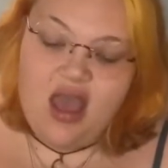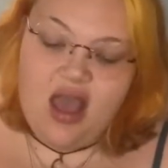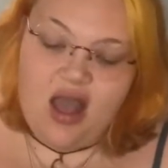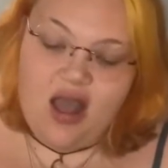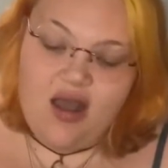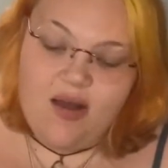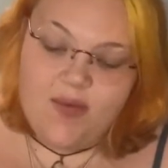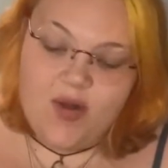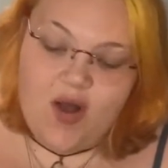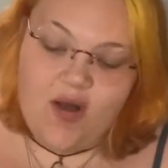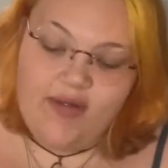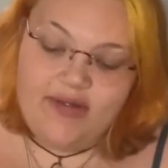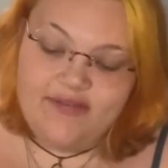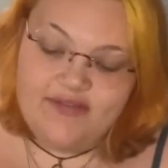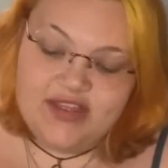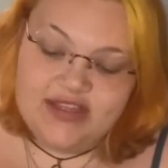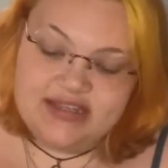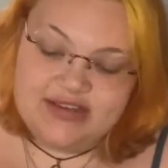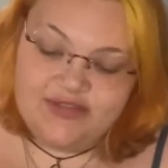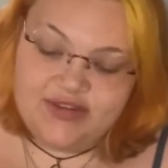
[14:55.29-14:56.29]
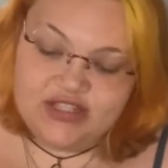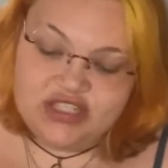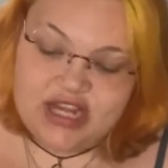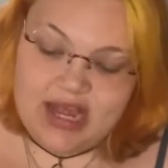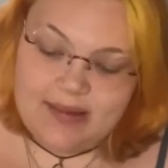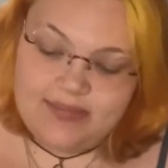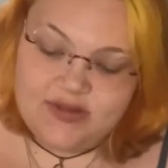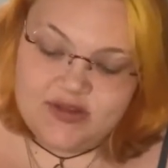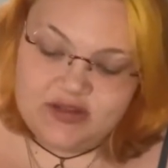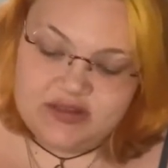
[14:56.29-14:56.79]
All of the different
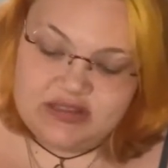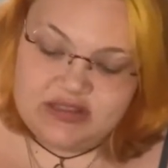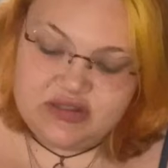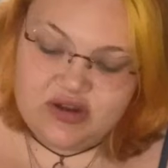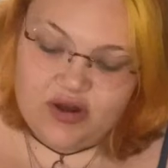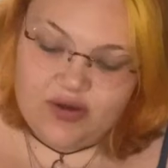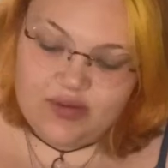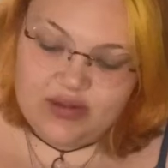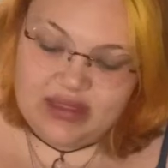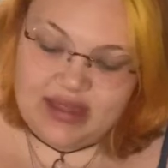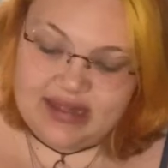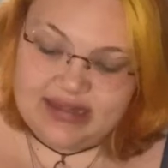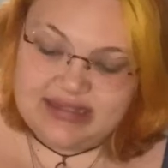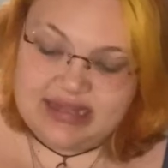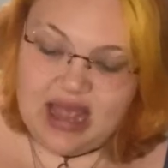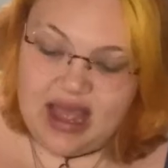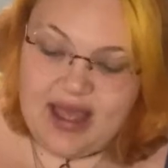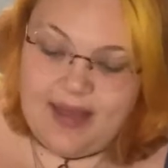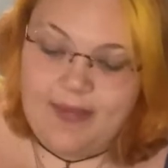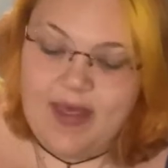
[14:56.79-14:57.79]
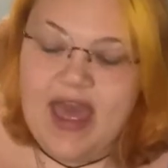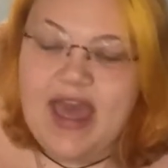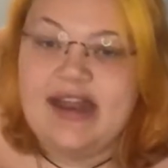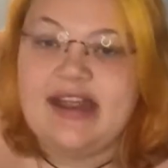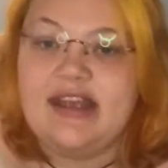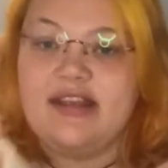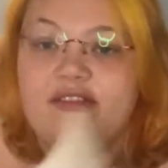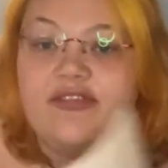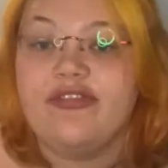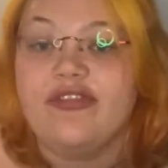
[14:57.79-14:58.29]
chapters start with like a time
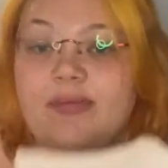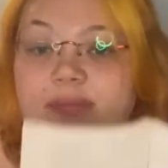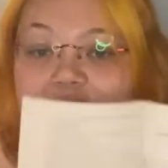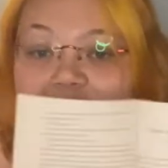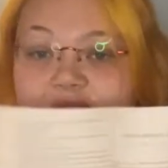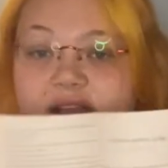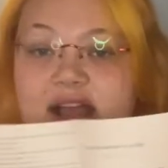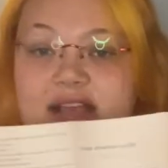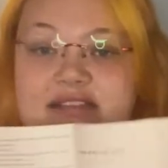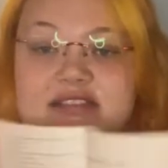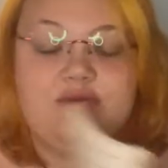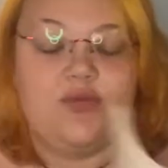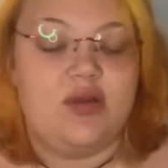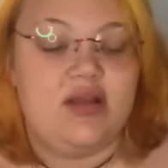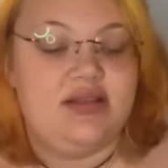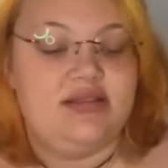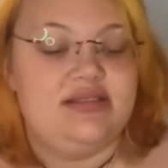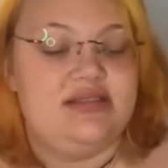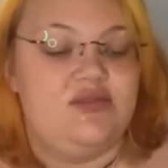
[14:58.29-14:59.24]
heading from the last one.